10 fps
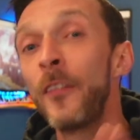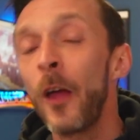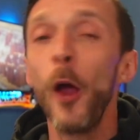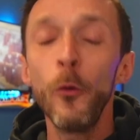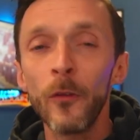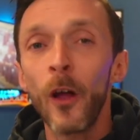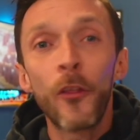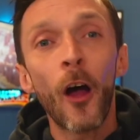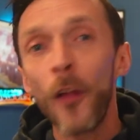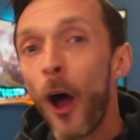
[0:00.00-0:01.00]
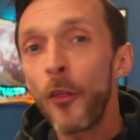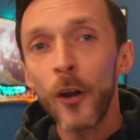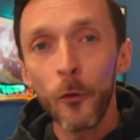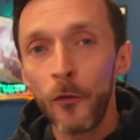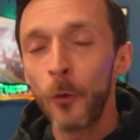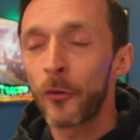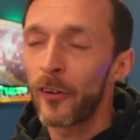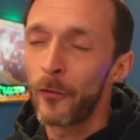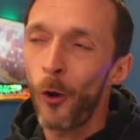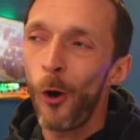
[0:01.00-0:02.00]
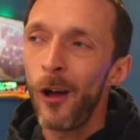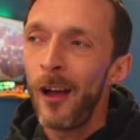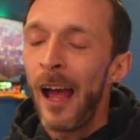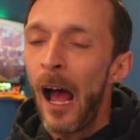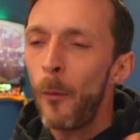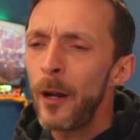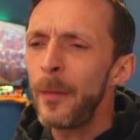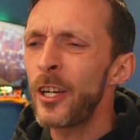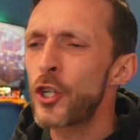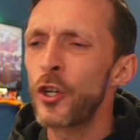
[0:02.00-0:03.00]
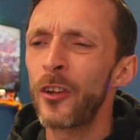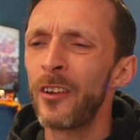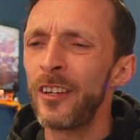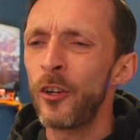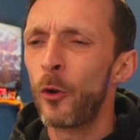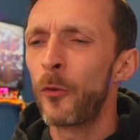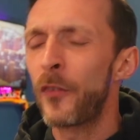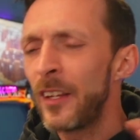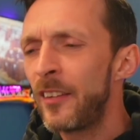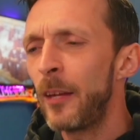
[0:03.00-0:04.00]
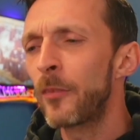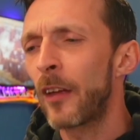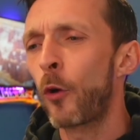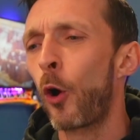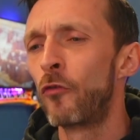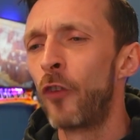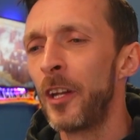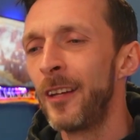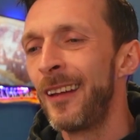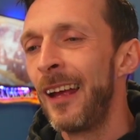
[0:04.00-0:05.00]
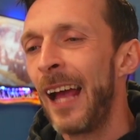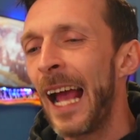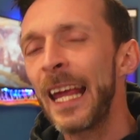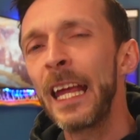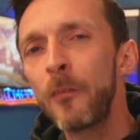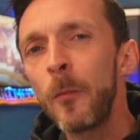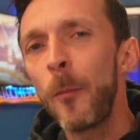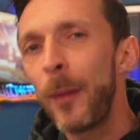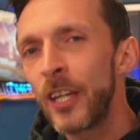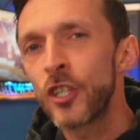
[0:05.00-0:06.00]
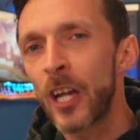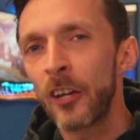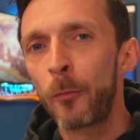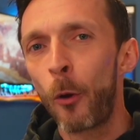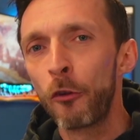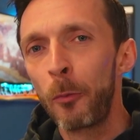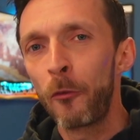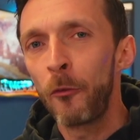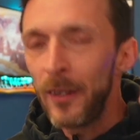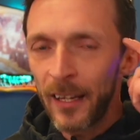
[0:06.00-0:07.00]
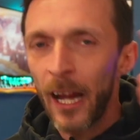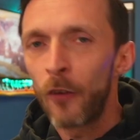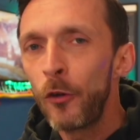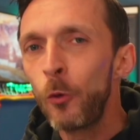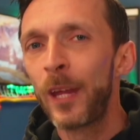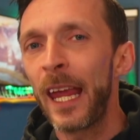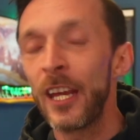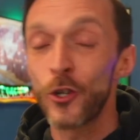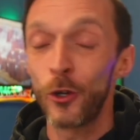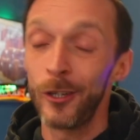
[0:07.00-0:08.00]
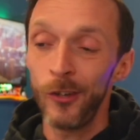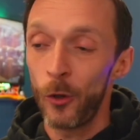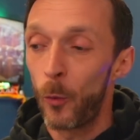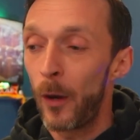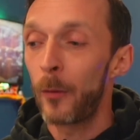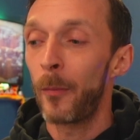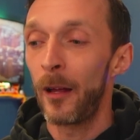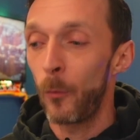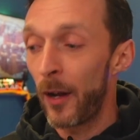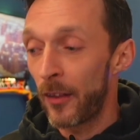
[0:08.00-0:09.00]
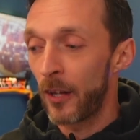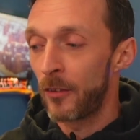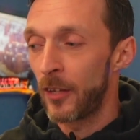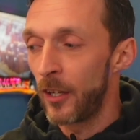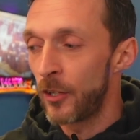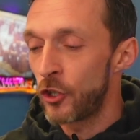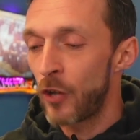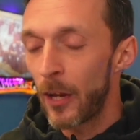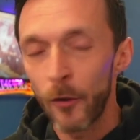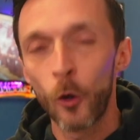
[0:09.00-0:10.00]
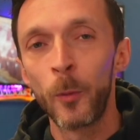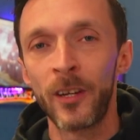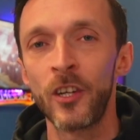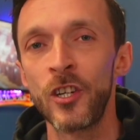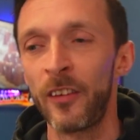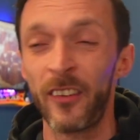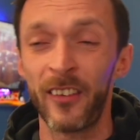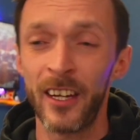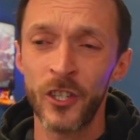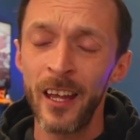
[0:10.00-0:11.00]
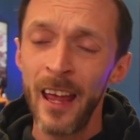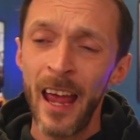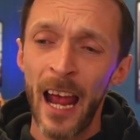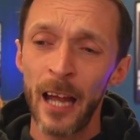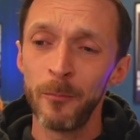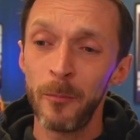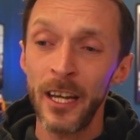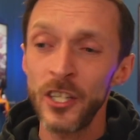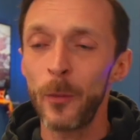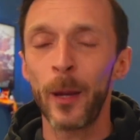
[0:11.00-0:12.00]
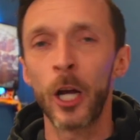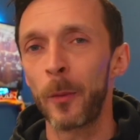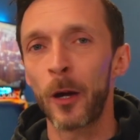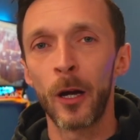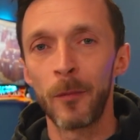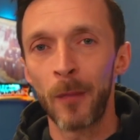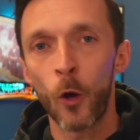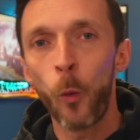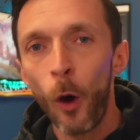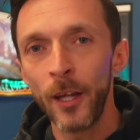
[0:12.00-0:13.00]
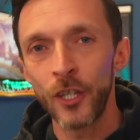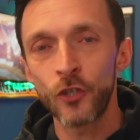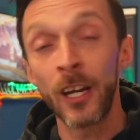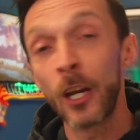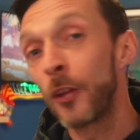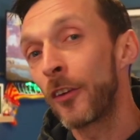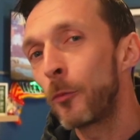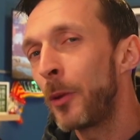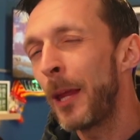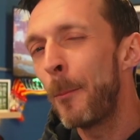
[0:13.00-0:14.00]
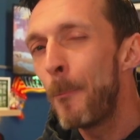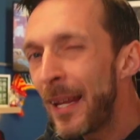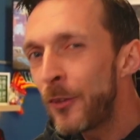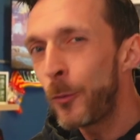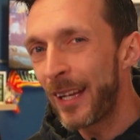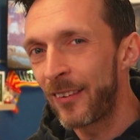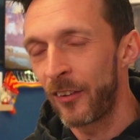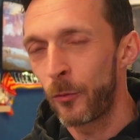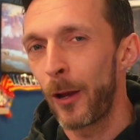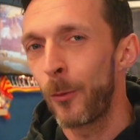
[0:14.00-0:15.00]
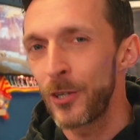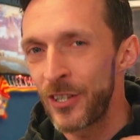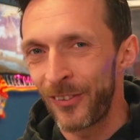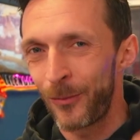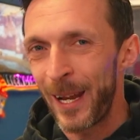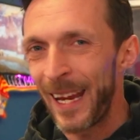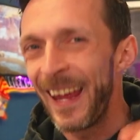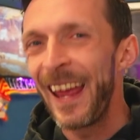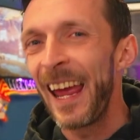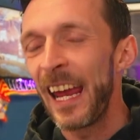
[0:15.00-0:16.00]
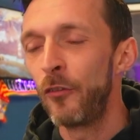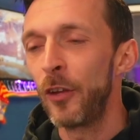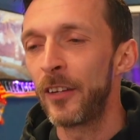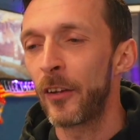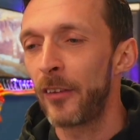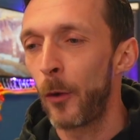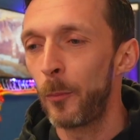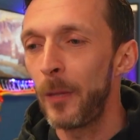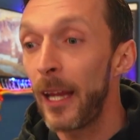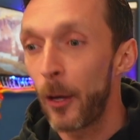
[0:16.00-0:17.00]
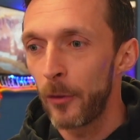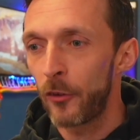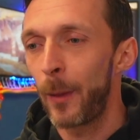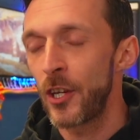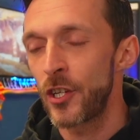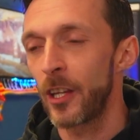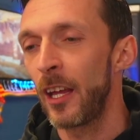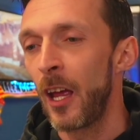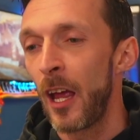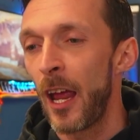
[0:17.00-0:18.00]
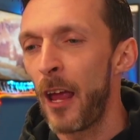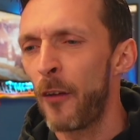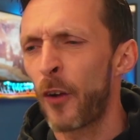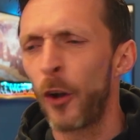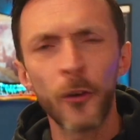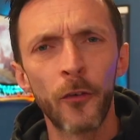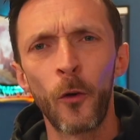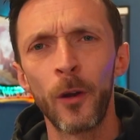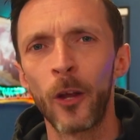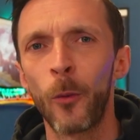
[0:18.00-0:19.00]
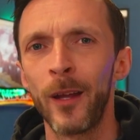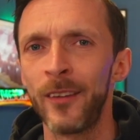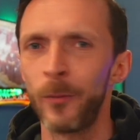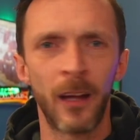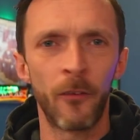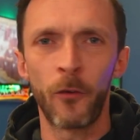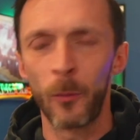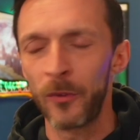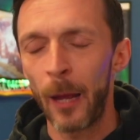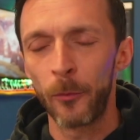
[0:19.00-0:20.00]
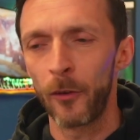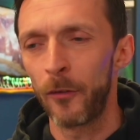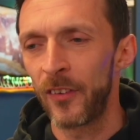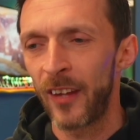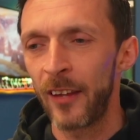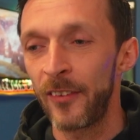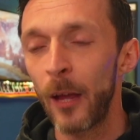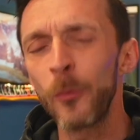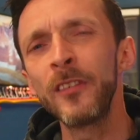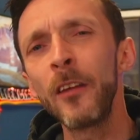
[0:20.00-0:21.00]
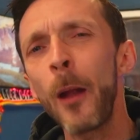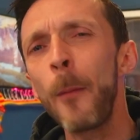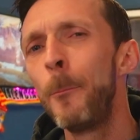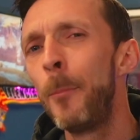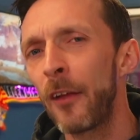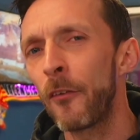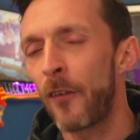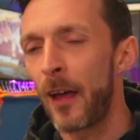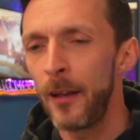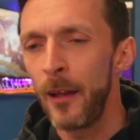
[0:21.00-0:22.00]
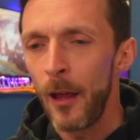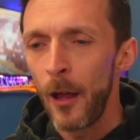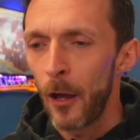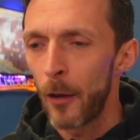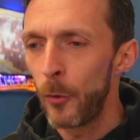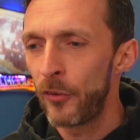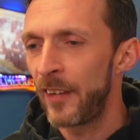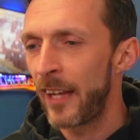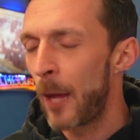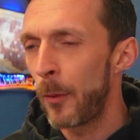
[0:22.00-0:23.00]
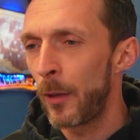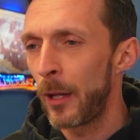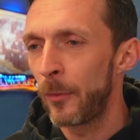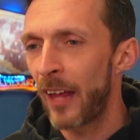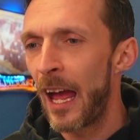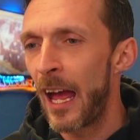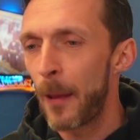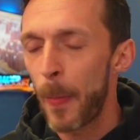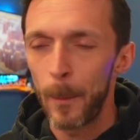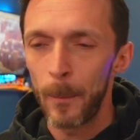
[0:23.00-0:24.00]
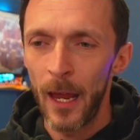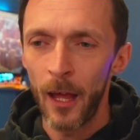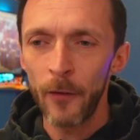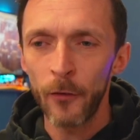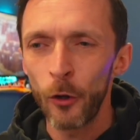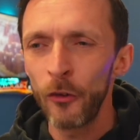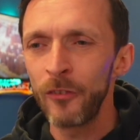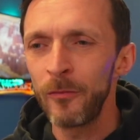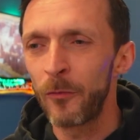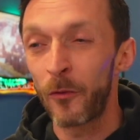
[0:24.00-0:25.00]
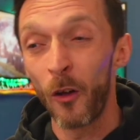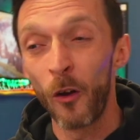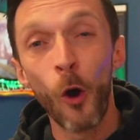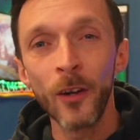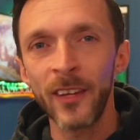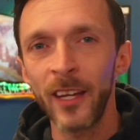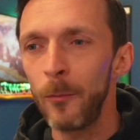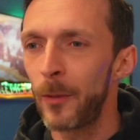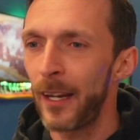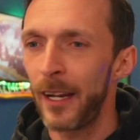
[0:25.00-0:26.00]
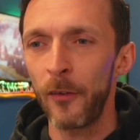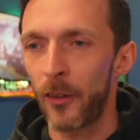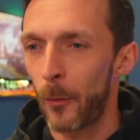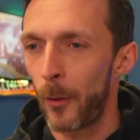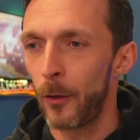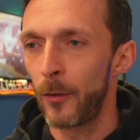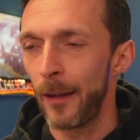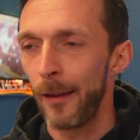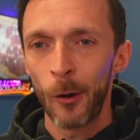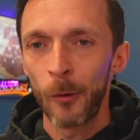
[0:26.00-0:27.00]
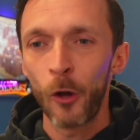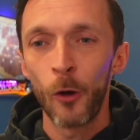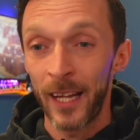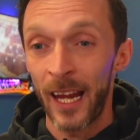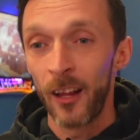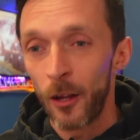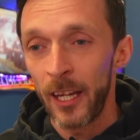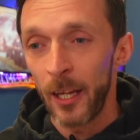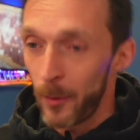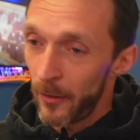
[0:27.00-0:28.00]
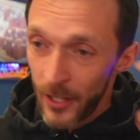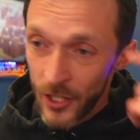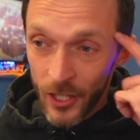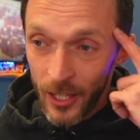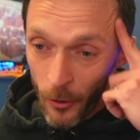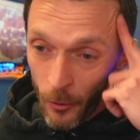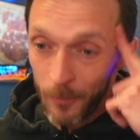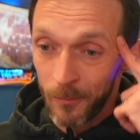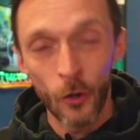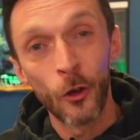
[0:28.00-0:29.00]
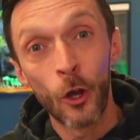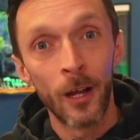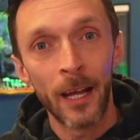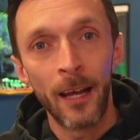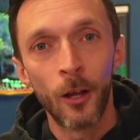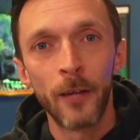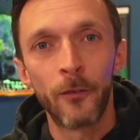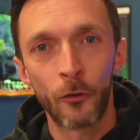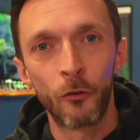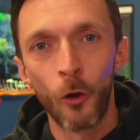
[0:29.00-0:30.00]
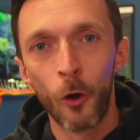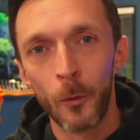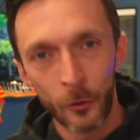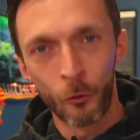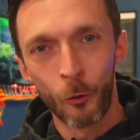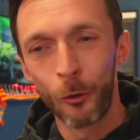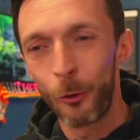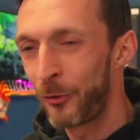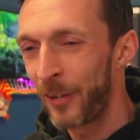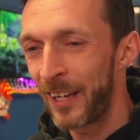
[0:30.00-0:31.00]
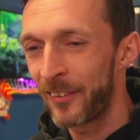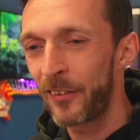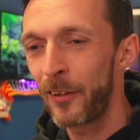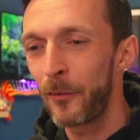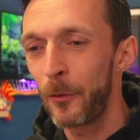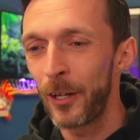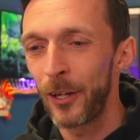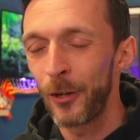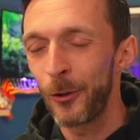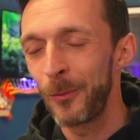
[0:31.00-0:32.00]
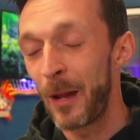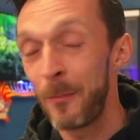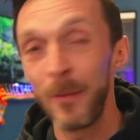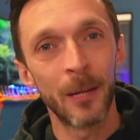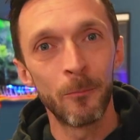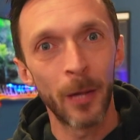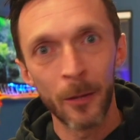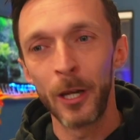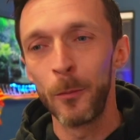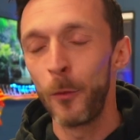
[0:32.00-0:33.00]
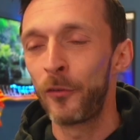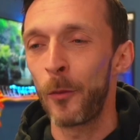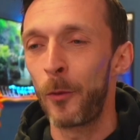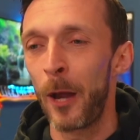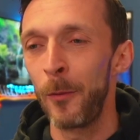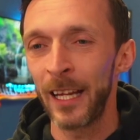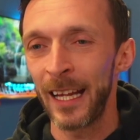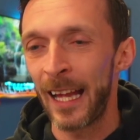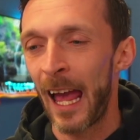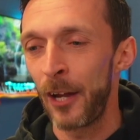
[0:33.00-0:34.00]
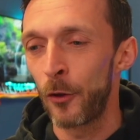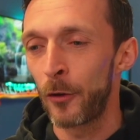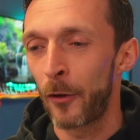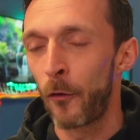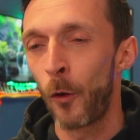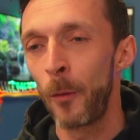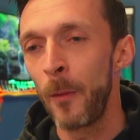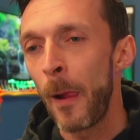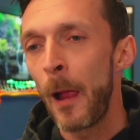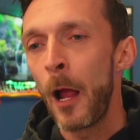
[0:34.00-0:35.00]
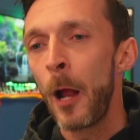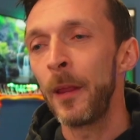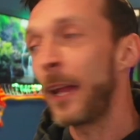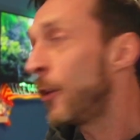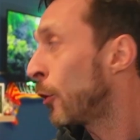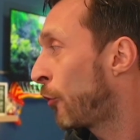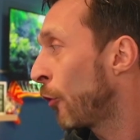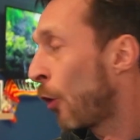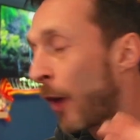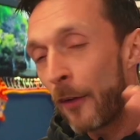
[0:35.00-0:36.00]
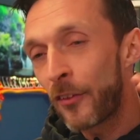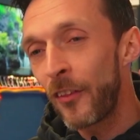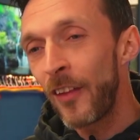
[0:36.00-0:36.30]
the other outfielders I've got, I want to make sure that, for the teams I've got running, I can give them the best chance possible for me to get a real gauge on, where the strength and competition is, etc. And managing to pick up a quality striker that does play midweeks as well, which is it really does help me out, especially for under 40 quid, I thought was absolutely fantastic. I was never a big fan of Musa Diabi when he was at Leverkusen for a long time, but then after a while, I was calling the guy lucky, but eventually, you can only call a guy lucky for so long when they're scoring goals and getting assists every week, and making big money moves to the Premier League and carrying on their form. But then not too long after